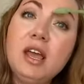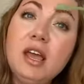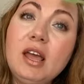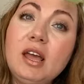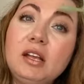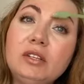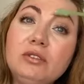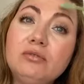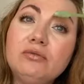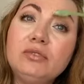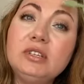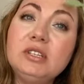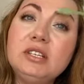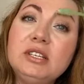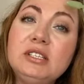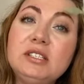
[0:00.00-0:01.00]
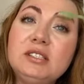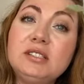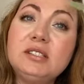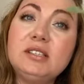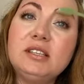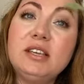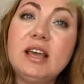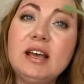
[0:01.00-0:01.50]
and you really
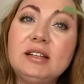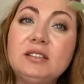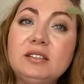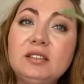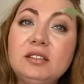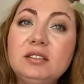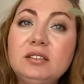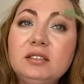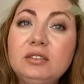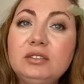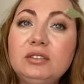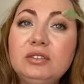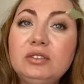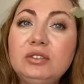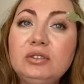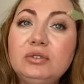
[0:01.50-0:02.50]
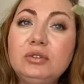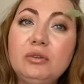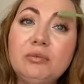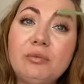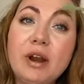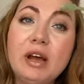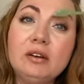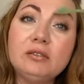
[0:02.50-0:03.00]
just get to your
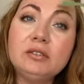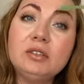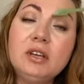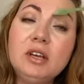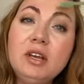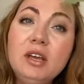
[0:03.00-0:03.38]
brows.